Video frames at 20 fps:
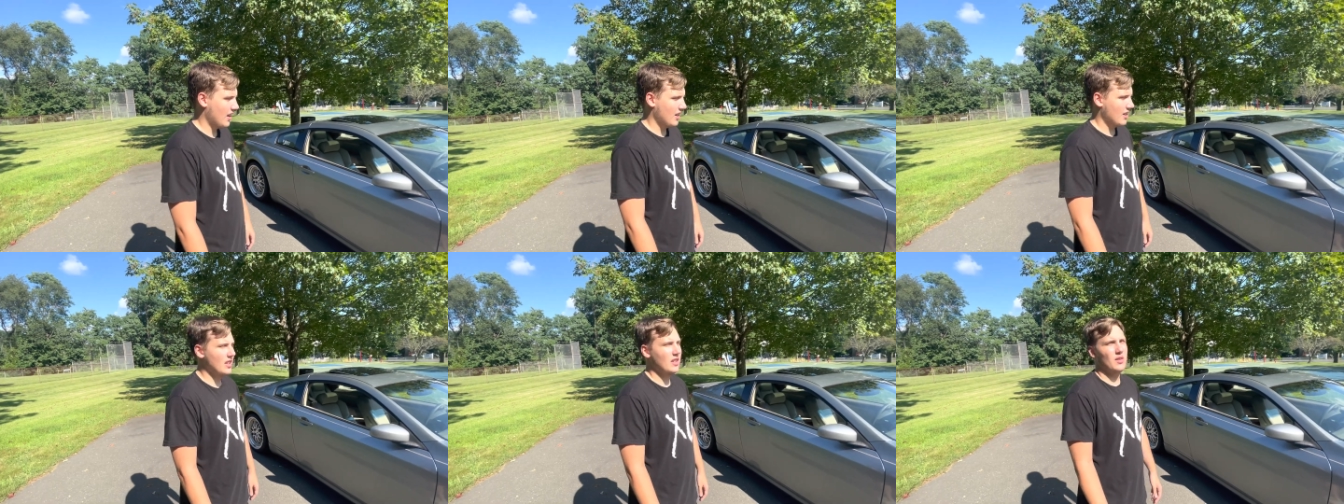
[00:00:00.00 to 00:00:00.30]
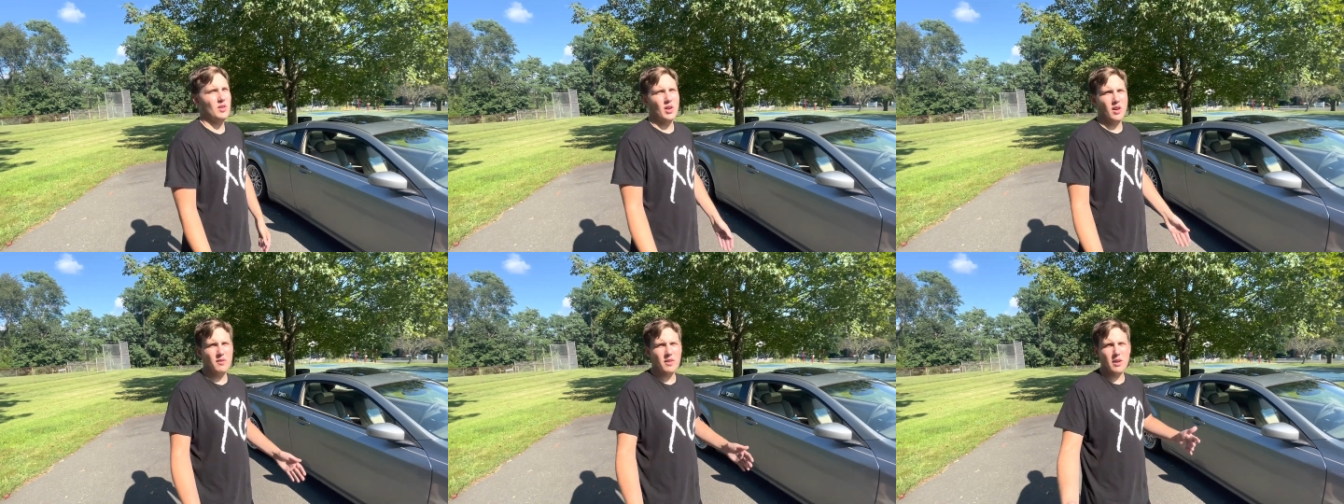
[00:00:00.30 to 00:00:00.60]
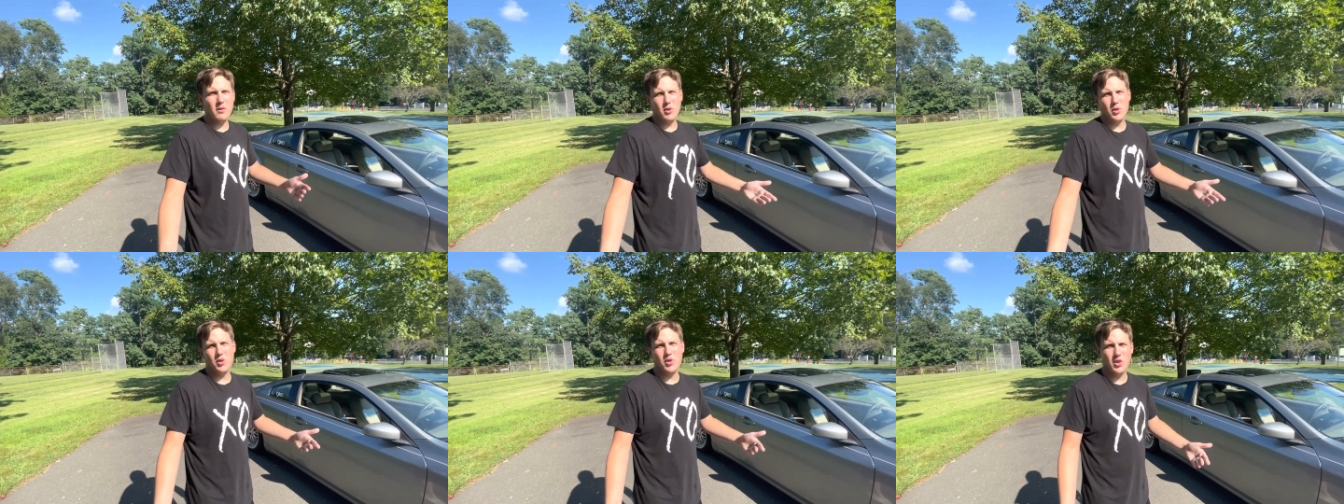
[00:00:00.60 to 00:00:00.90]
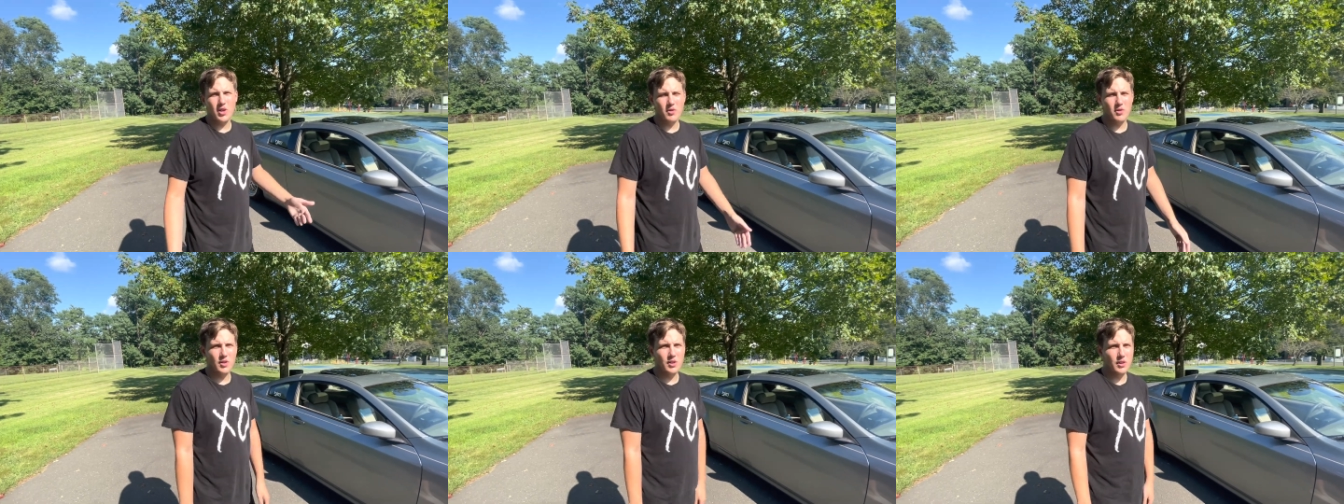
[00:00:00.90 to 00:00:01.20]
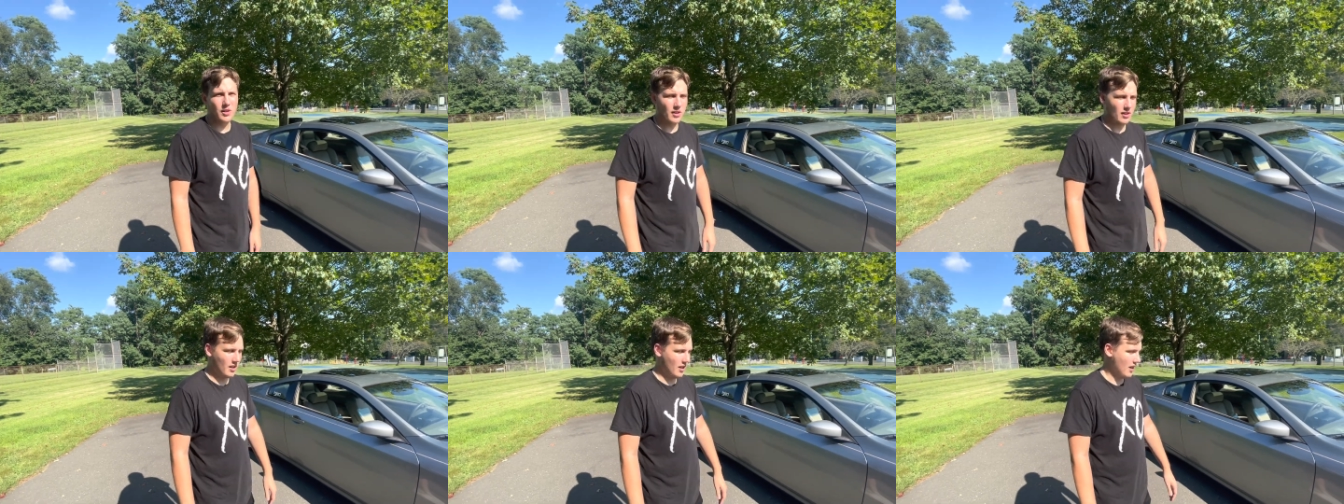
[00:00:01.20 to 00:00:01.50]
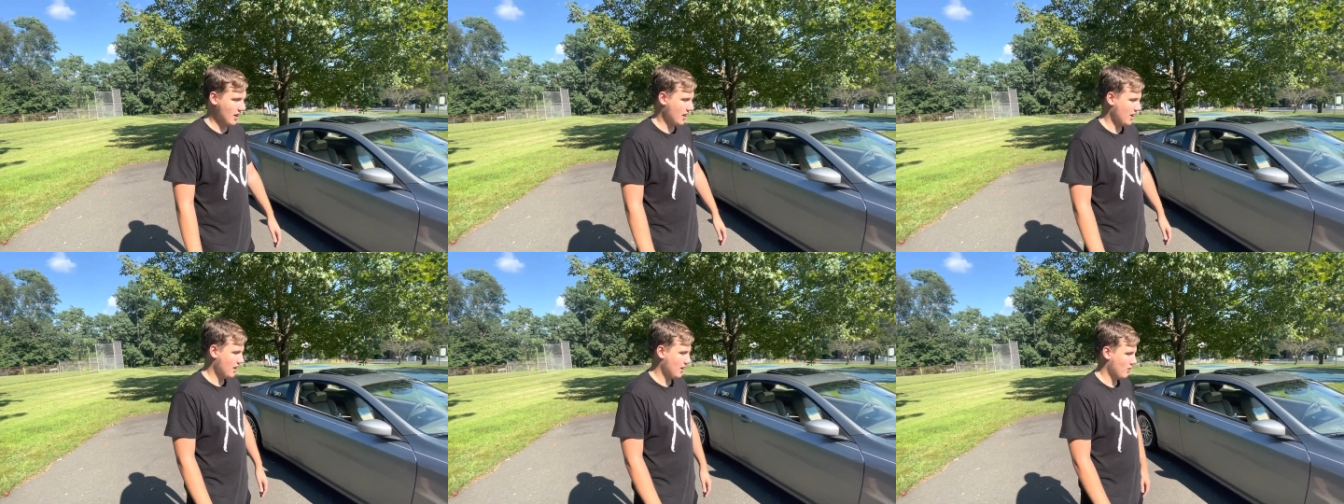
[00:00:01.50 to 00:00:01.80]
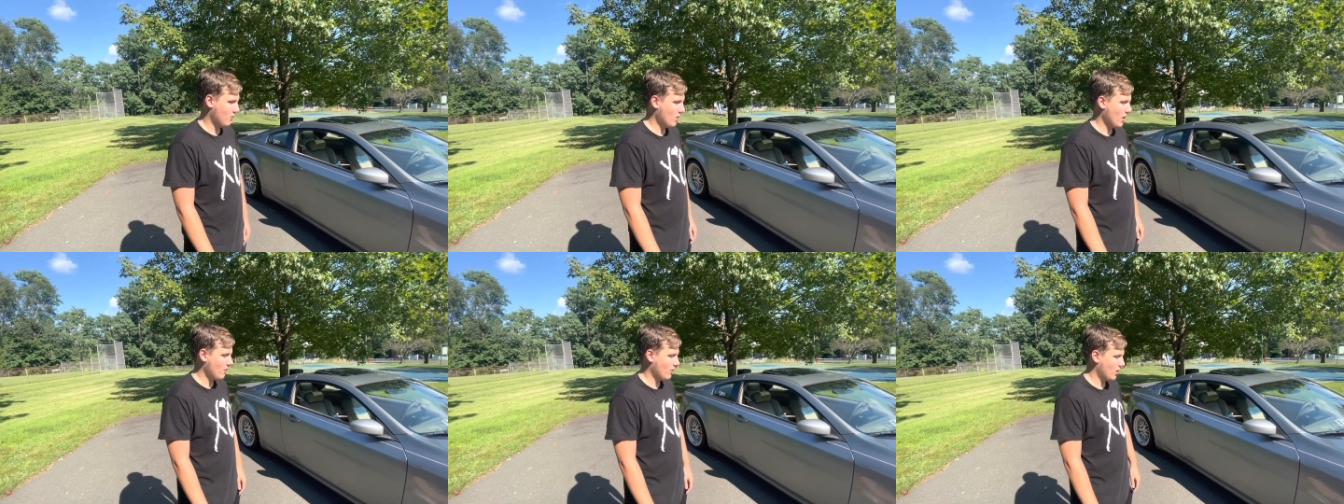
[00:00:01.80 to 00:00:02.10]
even though I've never driven a
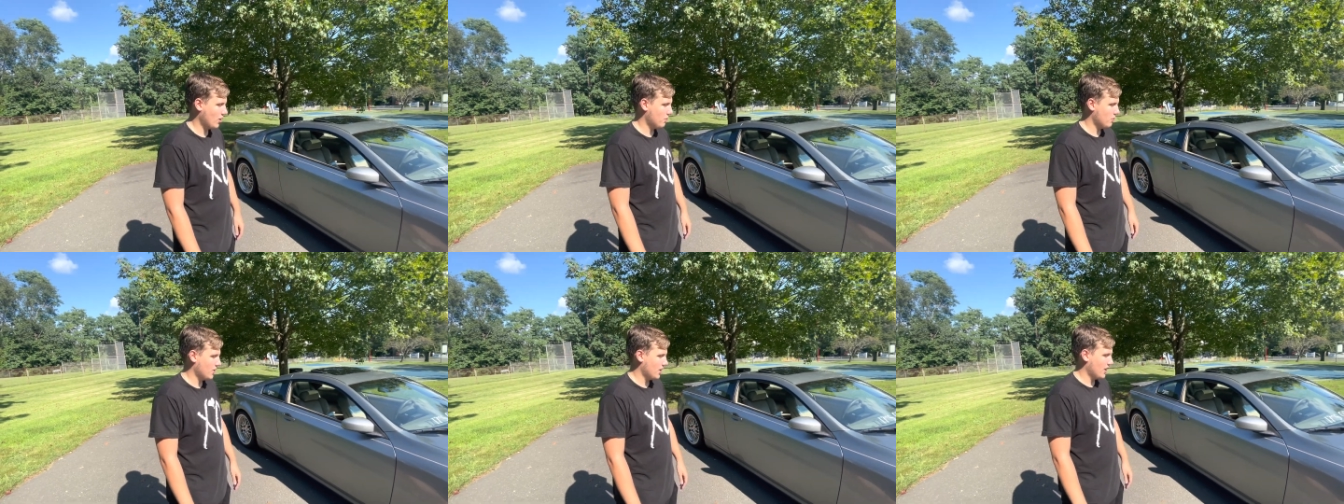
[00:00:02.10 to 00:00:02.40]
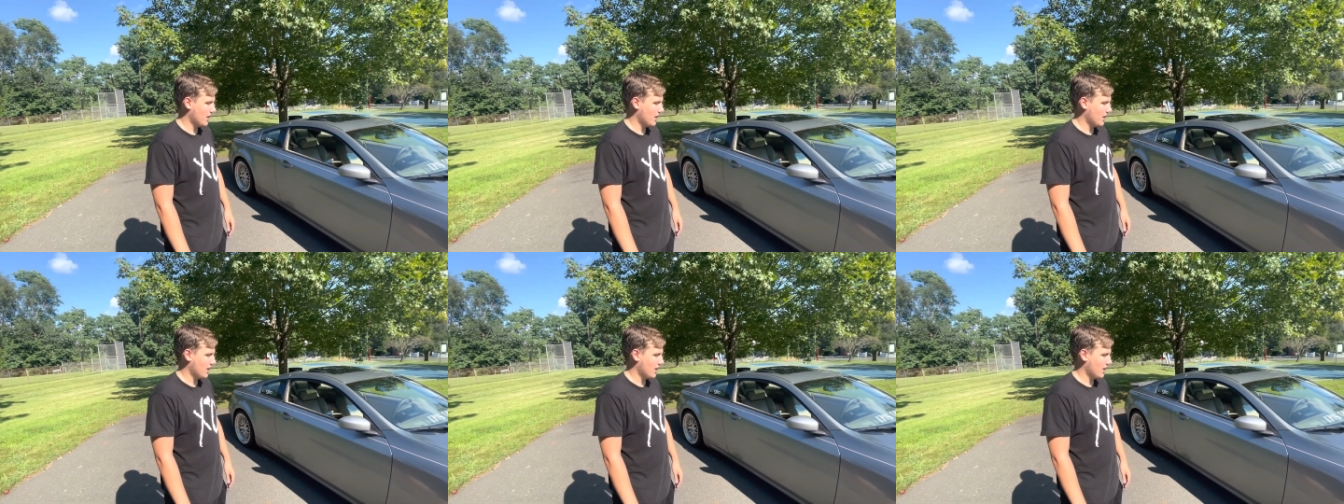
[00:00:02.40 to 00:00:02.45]
rev up